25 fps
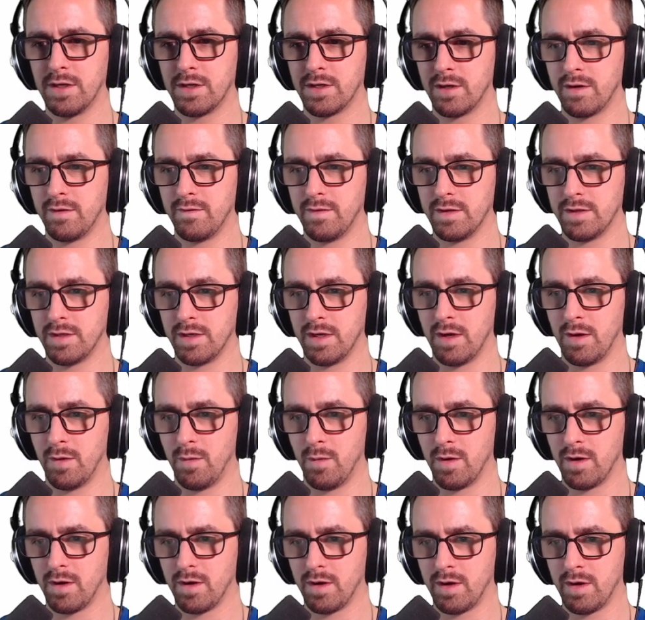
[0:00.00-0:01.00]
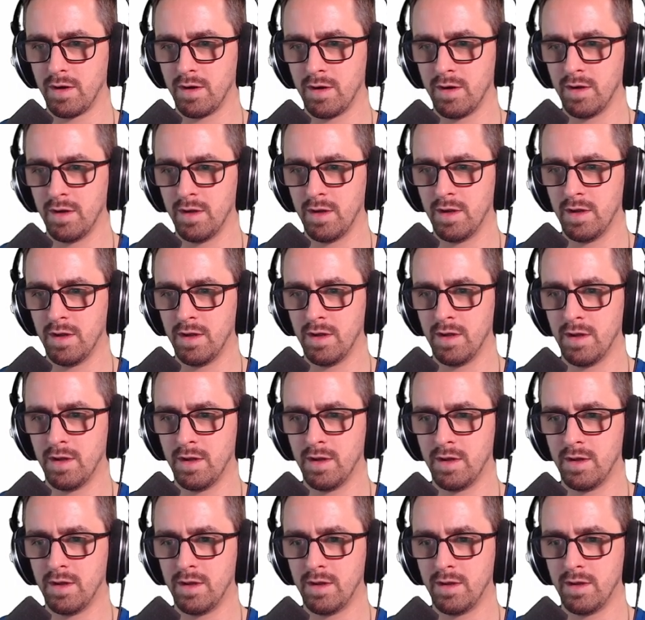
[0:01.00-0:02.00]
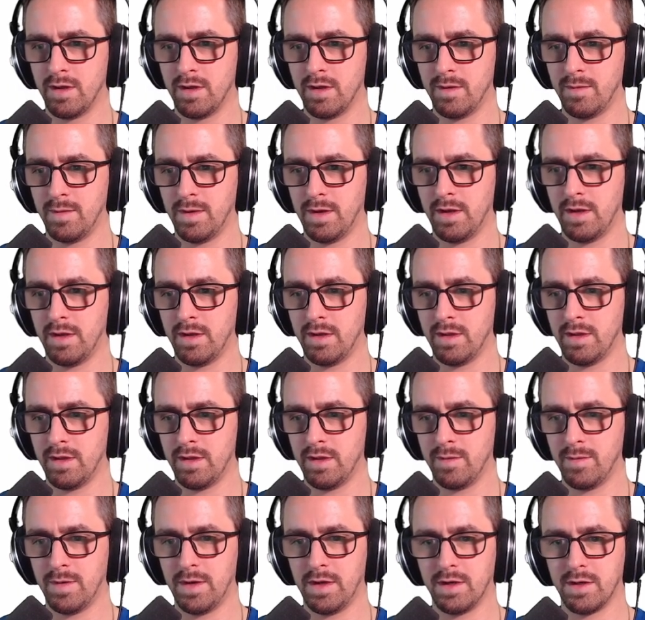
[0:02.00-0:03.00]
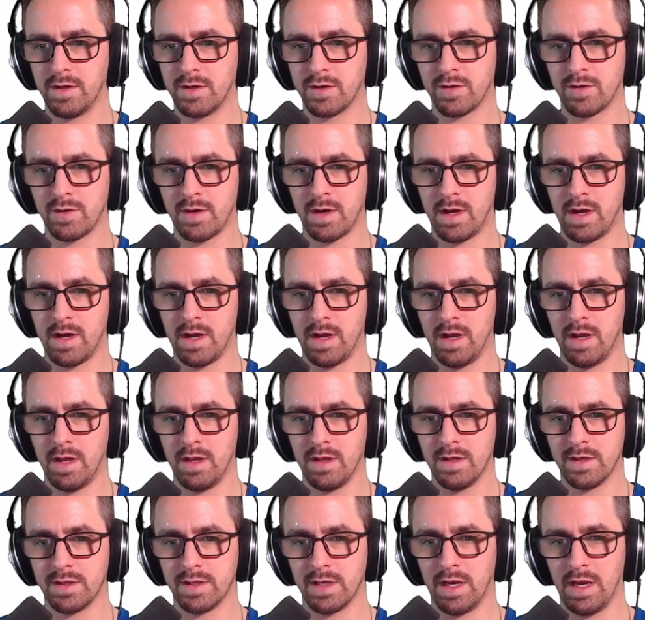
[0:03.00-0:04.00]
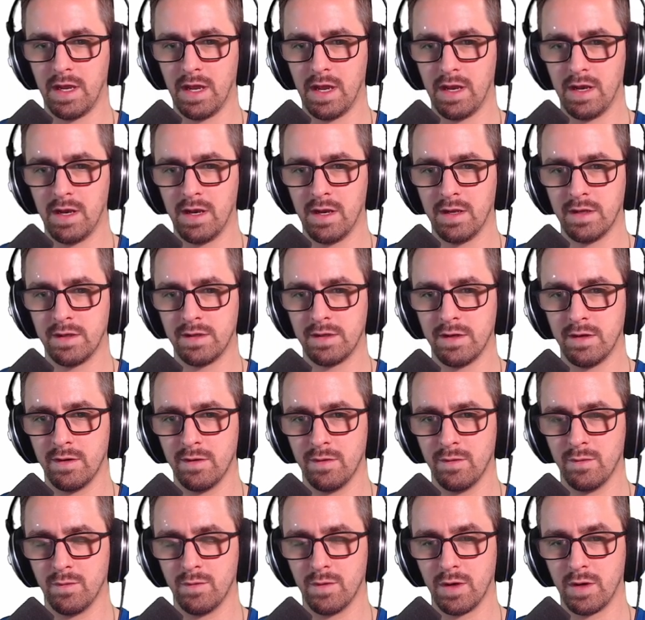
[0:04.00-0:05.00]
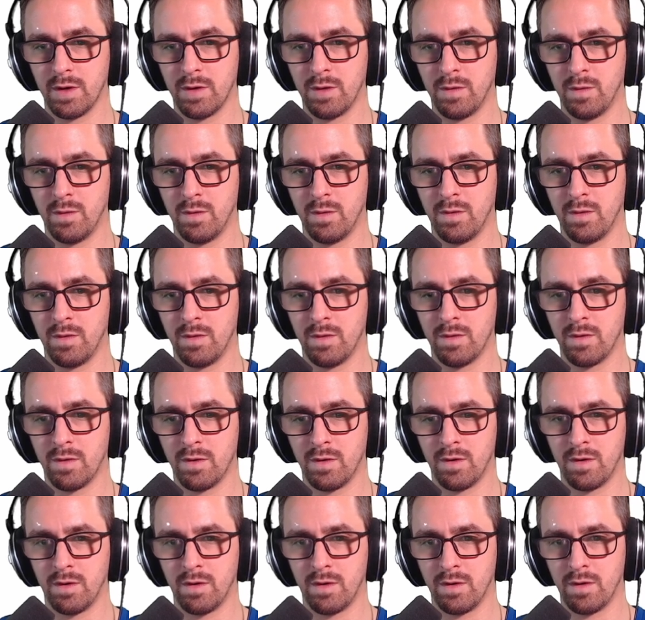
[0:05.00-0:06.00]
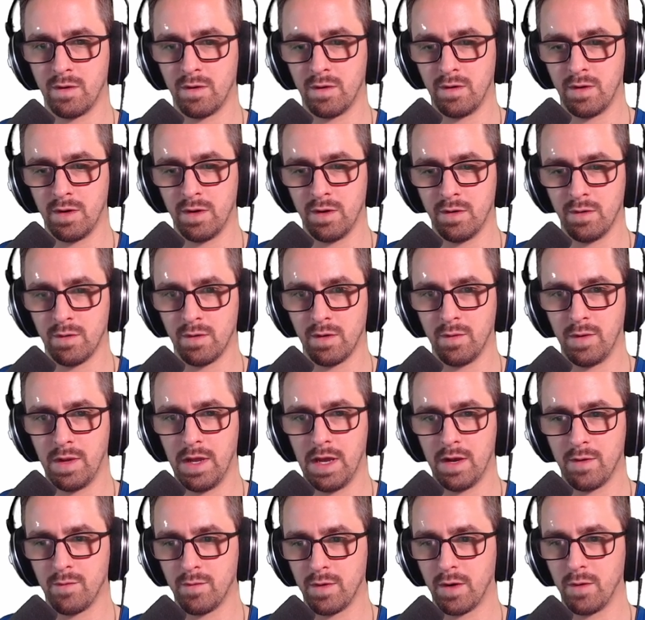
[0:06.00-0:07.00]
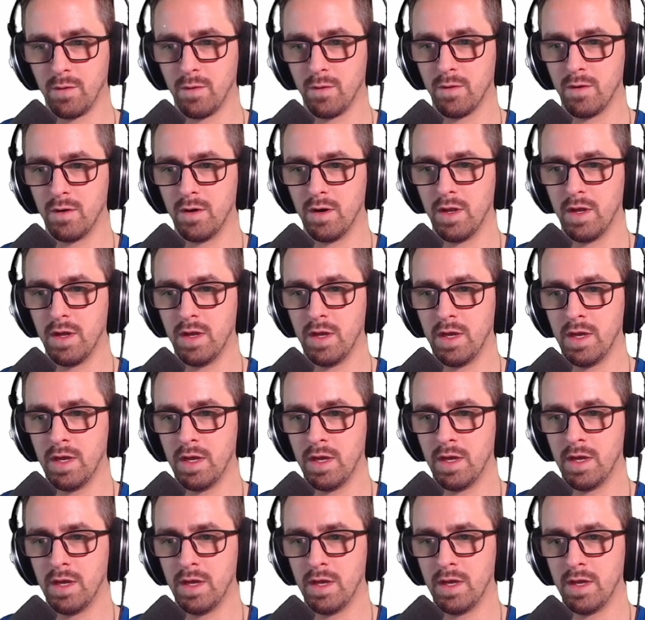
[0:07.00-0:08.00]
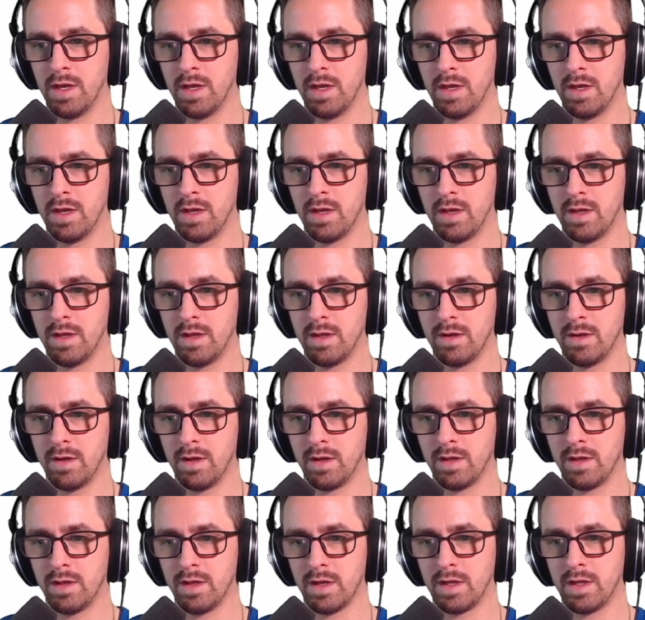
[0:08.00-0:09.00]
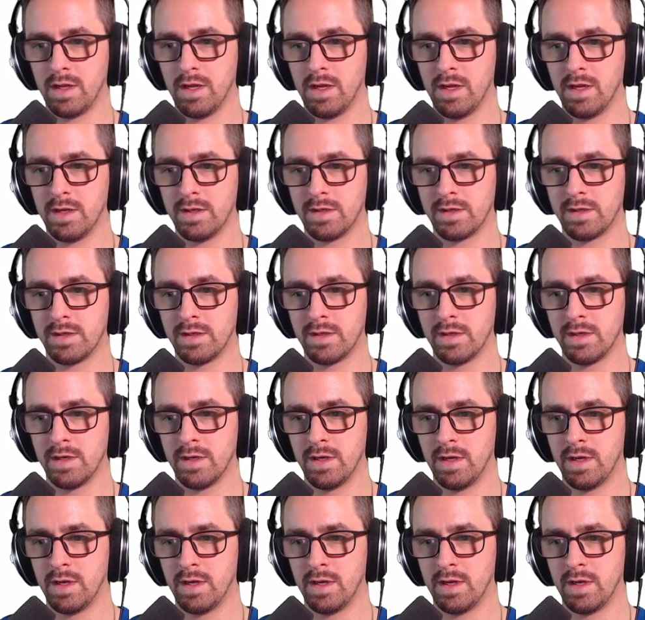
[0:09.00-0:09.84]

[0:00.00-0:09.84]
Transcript: sure if this is going to work. Let me let me try this again. So record, where are we at? Record. I click this.